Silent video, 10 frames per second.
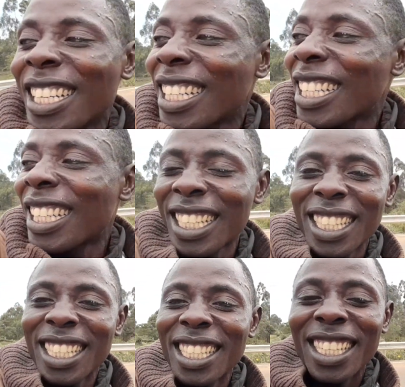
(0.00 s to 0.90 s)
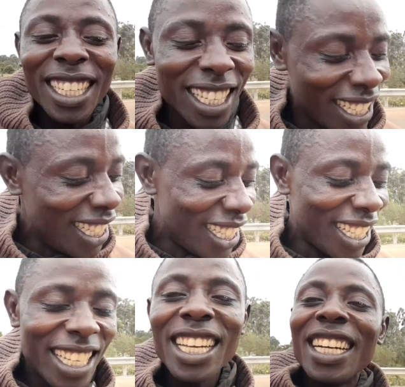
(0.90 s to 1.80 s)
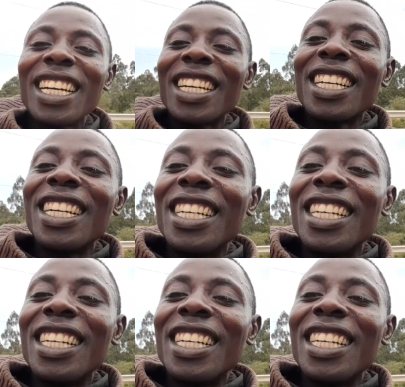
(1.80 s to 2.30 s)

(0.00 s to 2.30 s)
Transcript: [no speech]